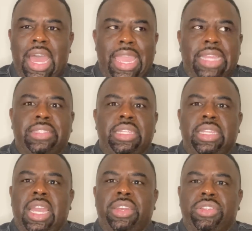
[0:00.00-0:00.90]

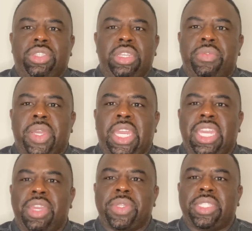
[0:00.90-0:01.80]
instantly understood what
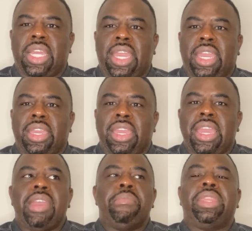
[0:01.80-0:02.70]
Keke was saying.
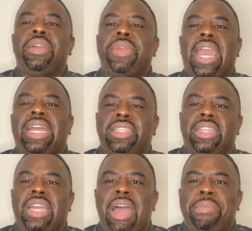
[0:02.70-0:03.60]
But then when I got to
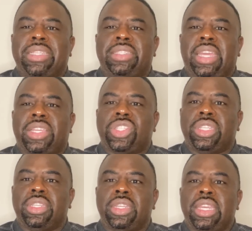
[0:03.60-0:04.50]
the comment
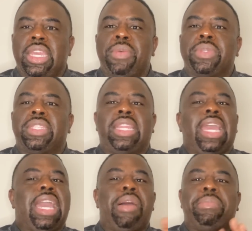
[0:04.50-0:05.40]
section,
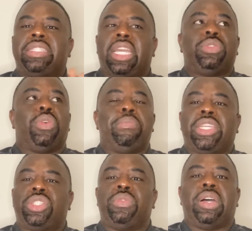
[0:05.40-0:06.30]
that comment section will
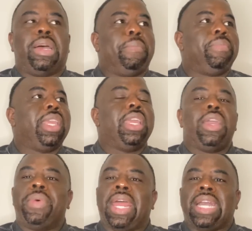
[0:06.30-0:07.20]
mess you up.
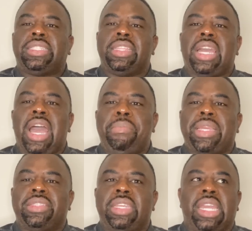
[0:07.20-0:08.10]
When I got to the
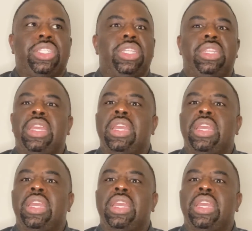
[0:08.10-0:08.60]
comment section,